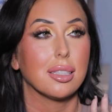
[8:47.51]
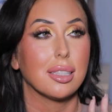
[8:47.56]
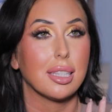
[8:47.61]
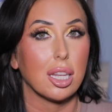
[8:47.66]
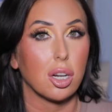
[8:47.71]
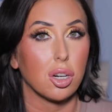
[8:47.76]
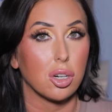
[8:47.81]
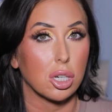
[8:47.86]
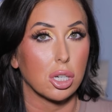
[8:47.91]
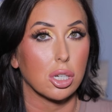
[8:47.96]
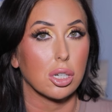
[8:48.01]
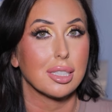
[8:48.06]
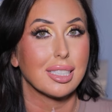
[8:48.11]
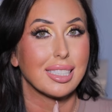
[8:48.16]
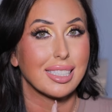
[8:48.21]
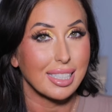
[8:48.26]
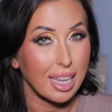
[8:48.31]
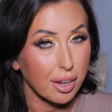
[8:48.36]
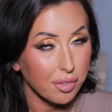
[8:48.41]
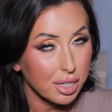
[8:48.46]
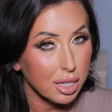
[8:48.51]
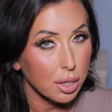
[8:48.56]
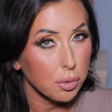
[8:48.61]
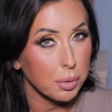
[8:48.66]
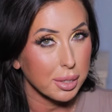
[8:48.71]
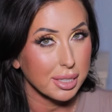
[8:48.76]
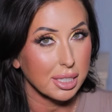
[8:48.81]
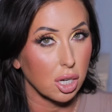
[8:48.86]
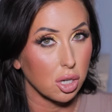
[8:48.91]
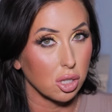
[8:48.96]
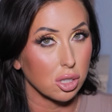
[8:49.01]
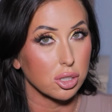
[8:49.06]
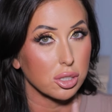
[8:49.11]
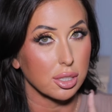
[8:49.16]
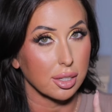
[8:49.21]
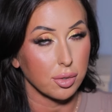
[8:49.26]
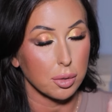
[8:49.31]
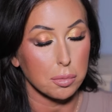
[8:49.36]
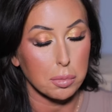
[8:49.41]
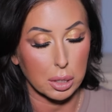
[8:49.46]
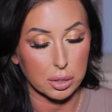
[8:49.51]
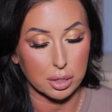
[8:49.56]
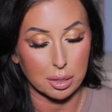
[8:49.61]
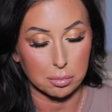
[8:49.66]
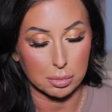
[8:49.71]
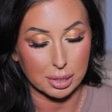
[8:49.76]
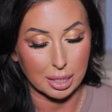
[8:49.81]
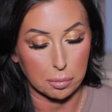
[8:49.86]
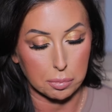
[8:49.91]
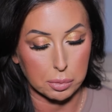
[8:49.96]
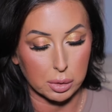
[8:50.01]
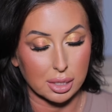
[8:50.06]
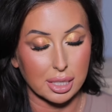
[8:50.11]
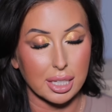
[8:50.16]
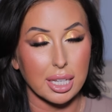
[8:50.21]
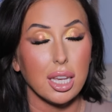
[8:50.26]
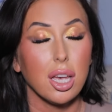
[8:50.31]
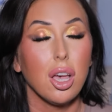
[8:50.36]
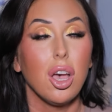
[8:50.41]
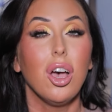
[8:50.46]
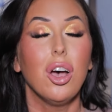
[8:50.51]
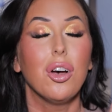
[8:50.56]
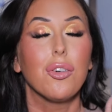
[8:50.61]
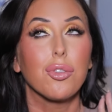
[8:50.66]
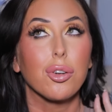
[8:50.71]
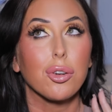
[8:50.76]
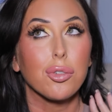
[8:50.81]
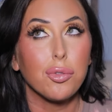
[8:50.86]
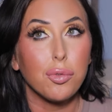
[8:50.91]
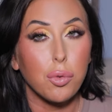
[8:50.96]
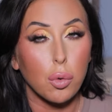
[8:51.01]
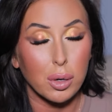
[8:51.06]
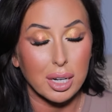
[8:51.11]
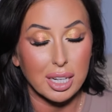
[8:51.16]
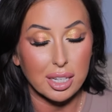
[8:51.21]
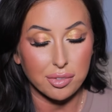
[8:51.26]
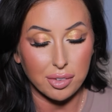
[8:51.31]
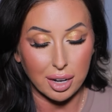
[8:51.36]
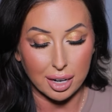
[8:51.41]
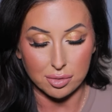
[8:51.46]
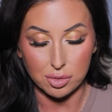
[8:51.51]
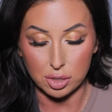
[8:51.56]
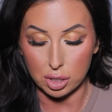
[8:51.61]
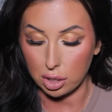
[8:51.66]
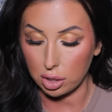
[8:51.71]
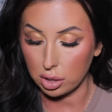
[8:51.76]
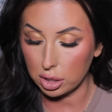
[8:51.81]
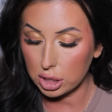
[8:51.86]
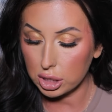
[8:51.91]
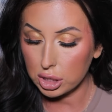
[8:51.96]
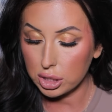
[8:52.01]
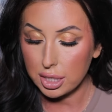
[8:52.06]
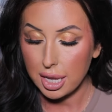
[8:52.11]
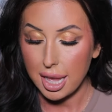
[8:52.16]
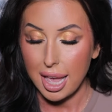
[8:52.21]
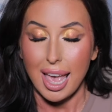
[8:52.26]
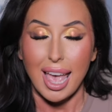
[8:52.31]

that are seventy-one dollars if you bought them separately for forty-five dollars.